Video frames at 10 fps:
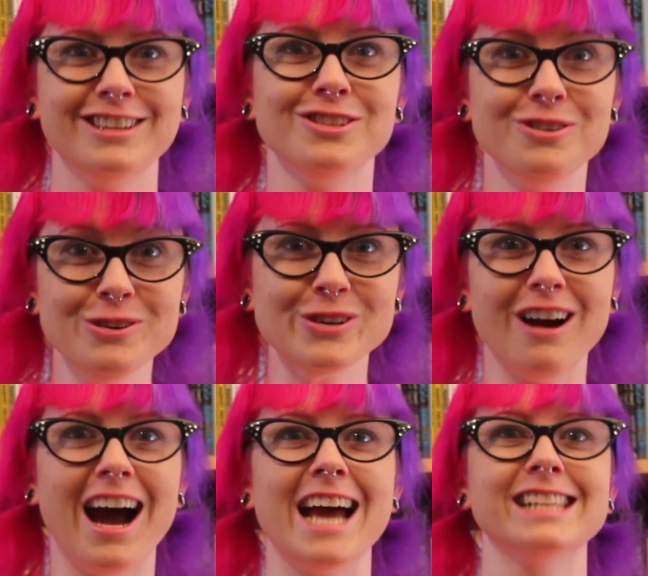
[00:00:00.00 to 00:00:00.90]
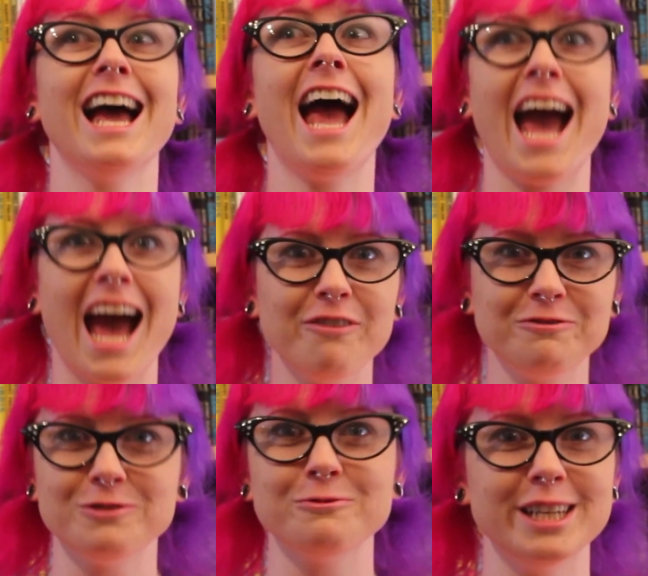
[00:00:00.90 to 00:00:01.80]
You guys
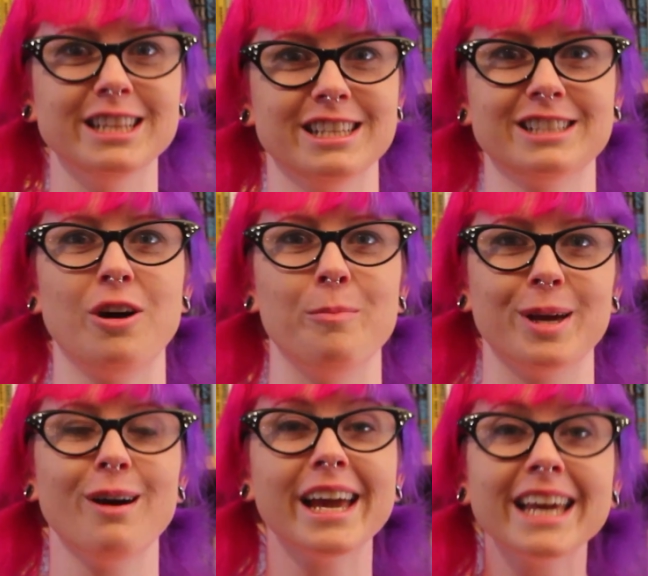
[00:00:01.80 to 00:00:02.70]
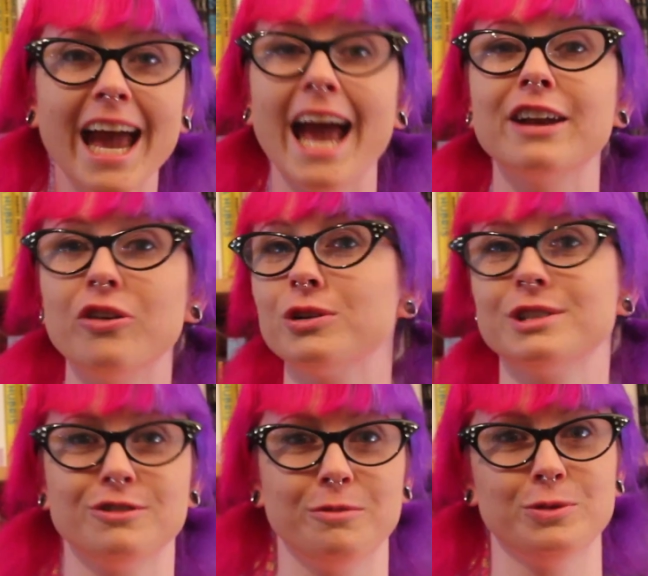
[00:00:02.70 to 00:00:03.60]
have to read this comic. I
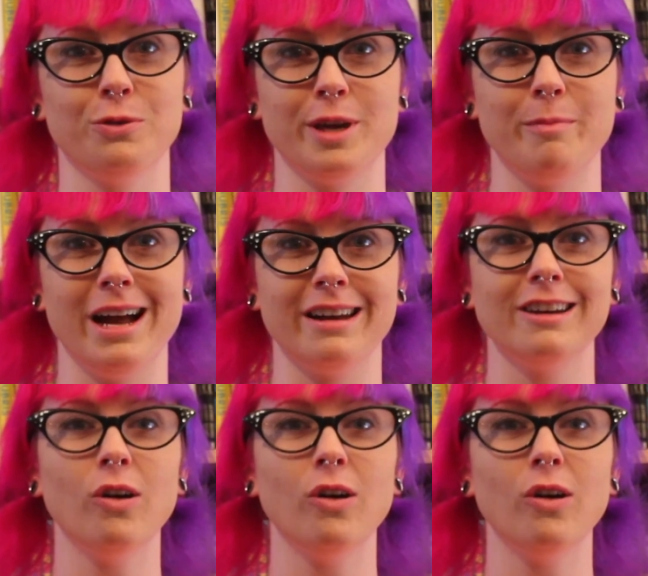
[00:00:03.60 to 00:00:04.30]
cannot stop talking about it.